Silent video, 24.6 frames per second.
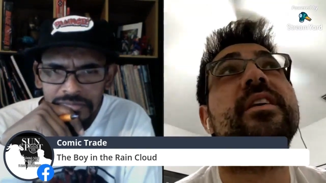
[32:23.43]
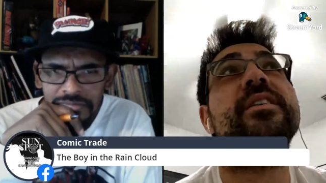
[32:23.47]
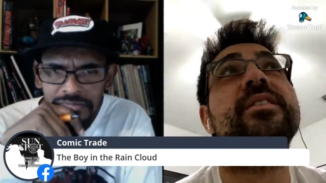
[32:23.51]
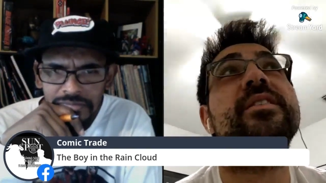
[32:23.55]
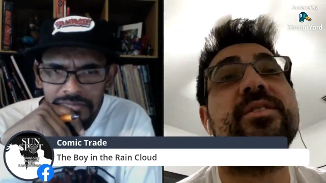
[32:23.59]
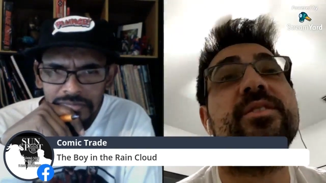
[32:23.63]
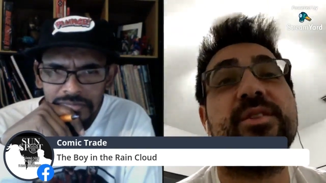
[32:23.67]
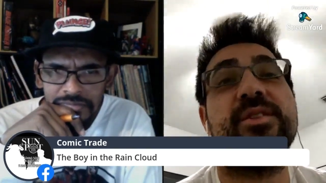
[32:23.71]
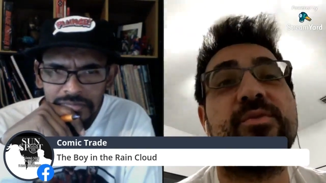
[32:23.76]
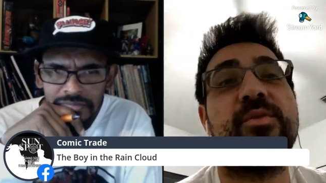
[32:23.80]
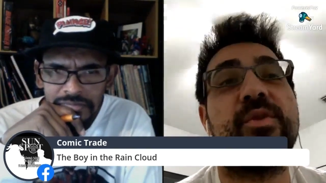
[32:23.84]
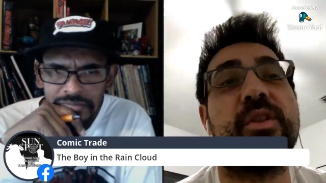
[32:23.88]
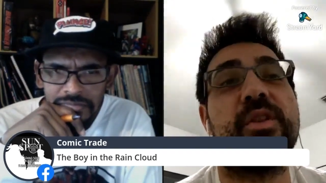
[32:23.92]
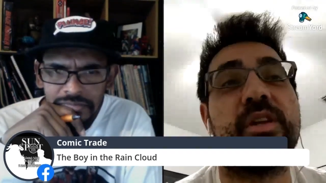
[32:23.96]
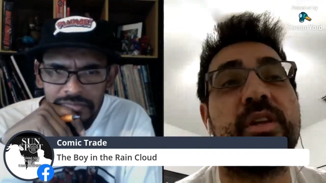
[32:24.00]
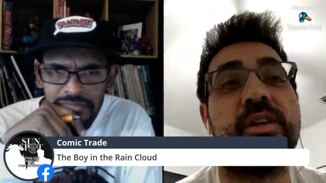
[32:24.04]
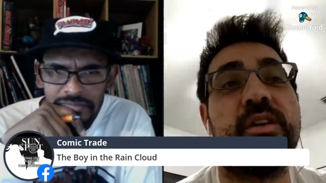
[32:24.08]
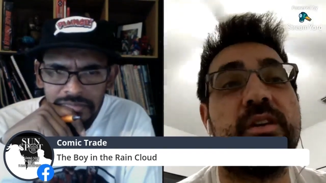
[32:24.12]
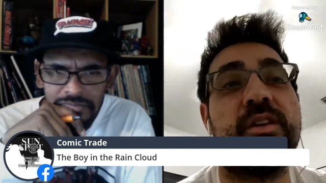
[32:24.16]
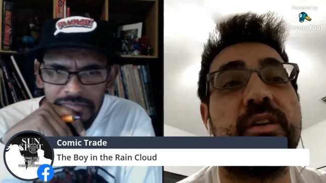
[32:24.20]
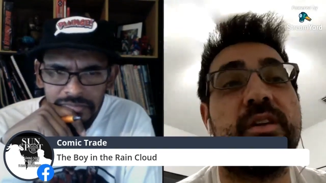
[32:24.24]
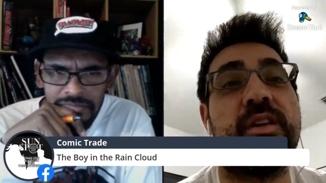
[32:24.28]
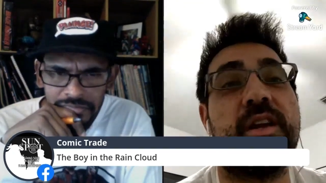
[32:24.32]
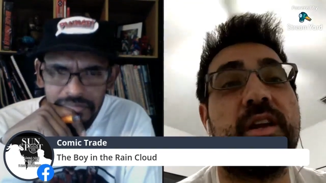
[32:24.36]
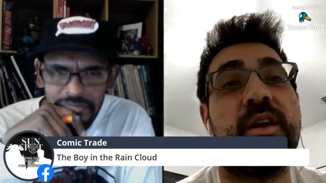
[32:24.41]
Speaker 1: Like, this is really
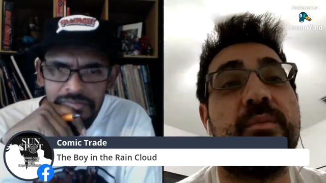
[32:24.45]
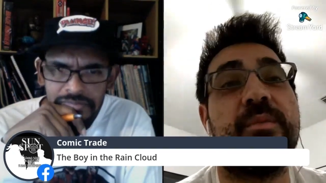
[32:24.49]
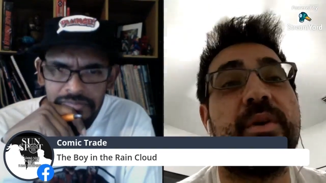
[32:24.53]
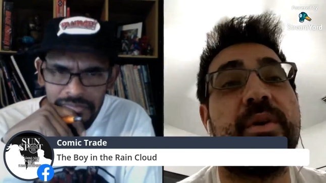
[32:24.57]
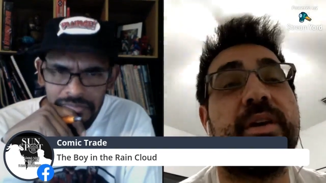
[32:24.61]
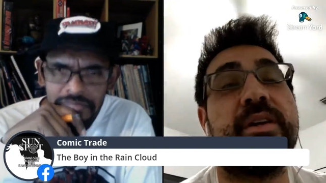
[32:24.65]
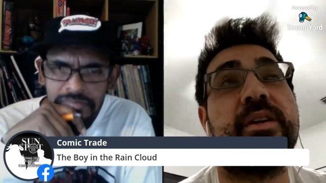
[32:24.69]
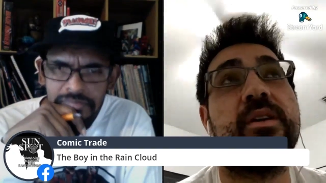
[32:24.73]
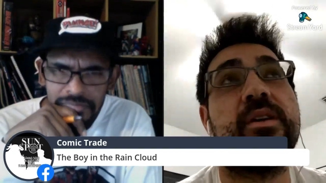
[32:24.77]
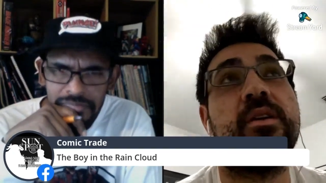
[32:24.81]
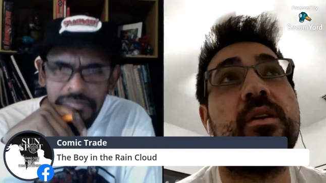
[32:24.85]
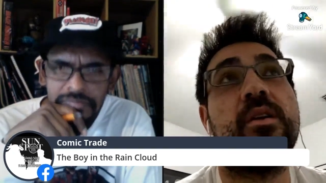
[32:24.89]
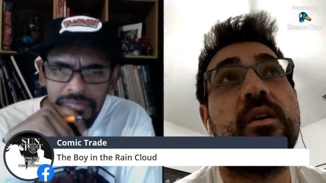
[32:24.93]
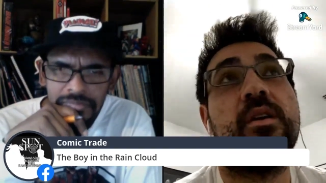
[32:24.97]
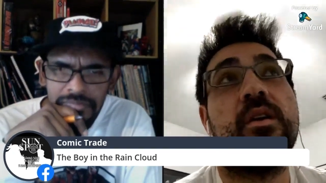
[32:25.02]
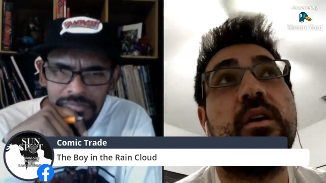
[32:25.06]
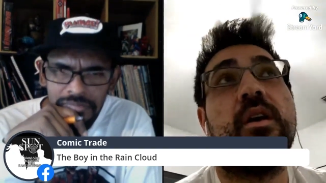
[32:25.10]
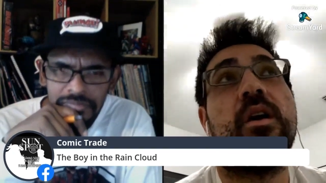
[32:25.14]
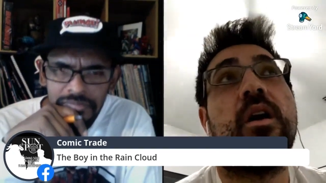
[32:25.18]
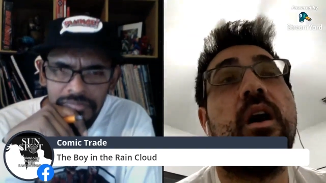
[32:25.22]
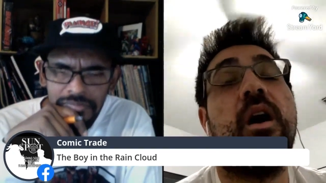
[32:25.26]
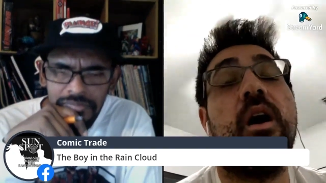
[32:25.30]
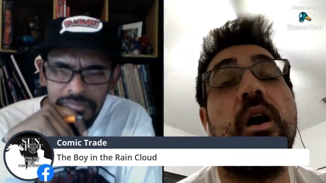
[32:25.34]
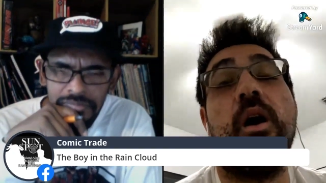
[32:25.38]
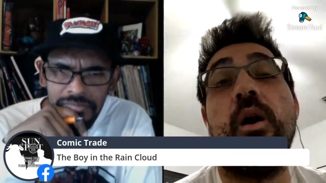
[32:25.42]
good." And I'm like,
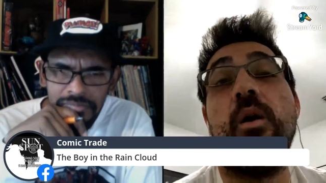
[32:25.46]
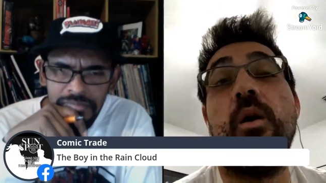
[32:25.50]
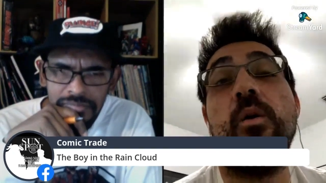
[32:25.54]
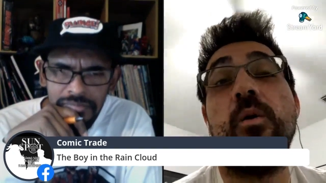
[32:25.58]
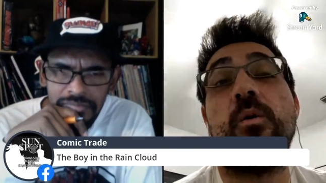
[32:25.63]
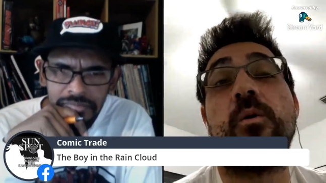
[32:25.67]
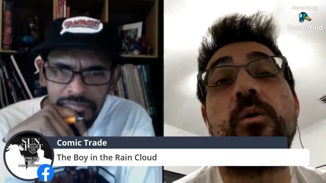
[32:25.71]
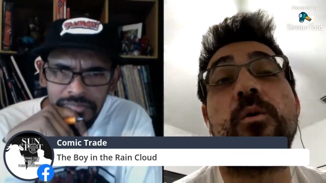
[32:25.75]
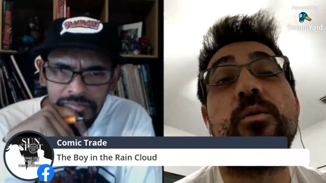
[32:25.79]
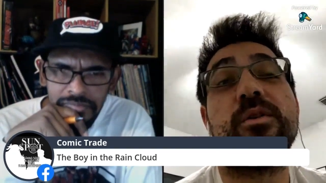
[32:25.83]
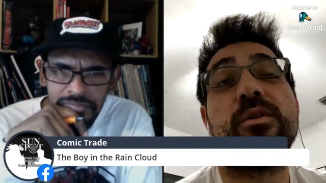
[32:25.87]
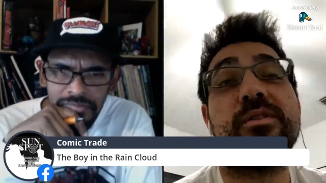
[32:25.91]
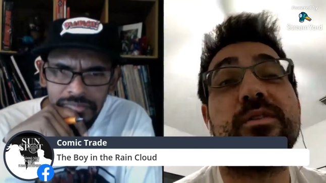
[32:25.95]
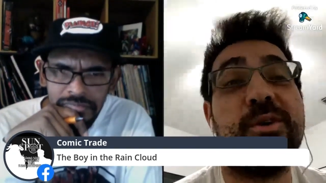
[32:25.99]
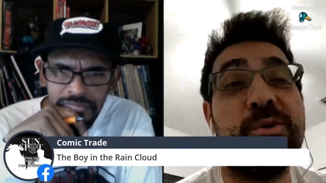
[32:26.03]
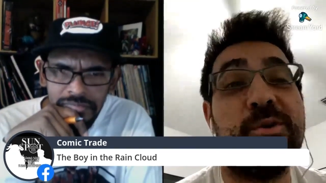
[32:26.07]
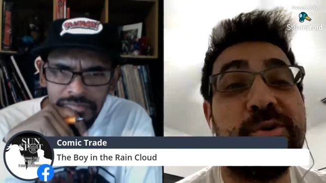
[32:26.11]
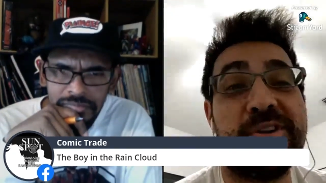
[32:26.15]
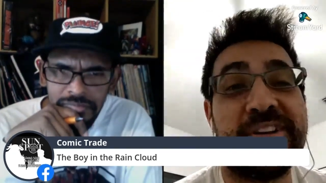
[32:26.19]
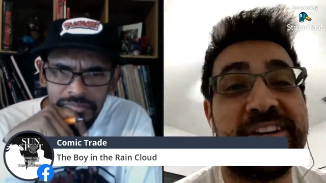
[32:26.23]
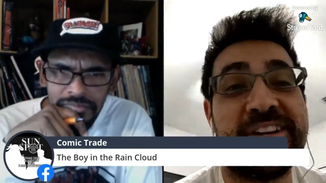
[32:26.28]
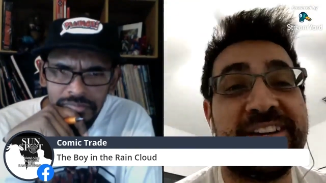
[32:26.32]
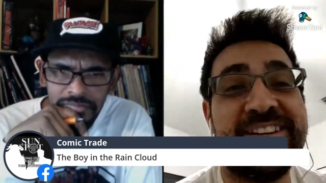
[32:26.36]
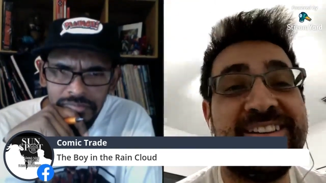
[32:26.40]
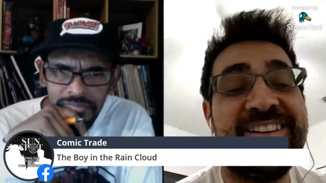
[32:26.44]
"Oh,
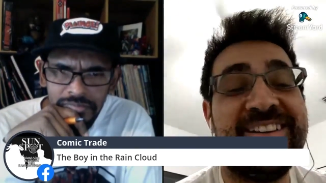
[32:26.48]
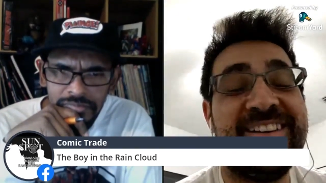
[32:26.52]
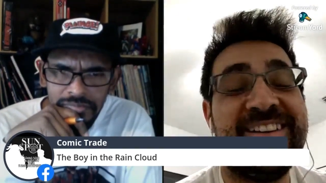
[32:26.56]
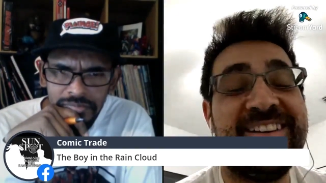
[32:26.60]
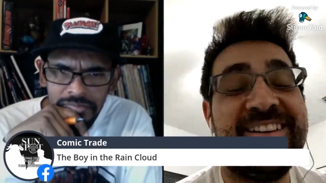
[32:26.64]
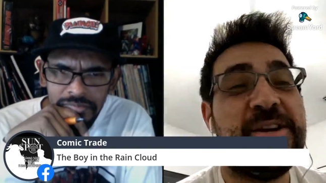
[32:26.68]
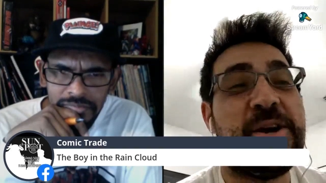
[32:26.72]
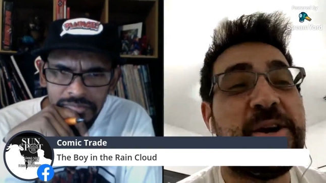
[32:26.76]
okay."